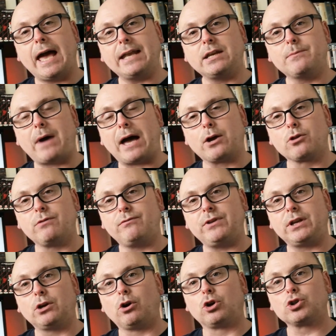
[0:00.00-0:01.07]
any of my other
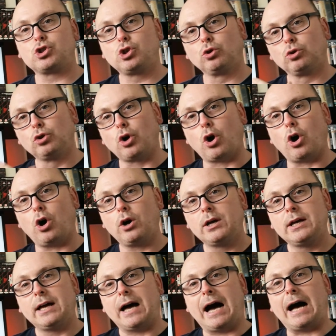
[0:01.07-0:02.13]
videos, you'll
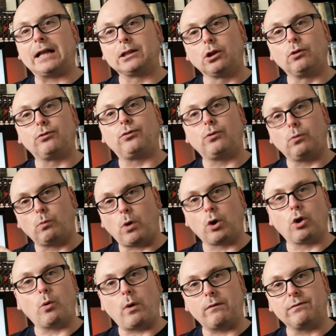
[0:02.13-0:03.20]
know I love
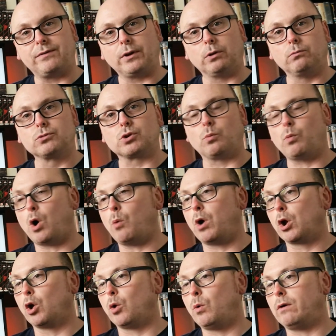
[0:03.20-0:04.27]
101 Films and what
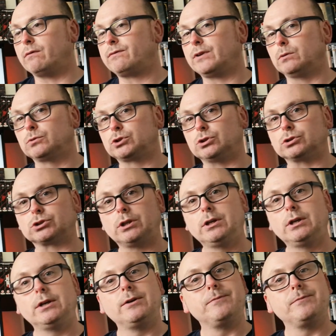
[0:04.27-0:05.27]
101 Films does.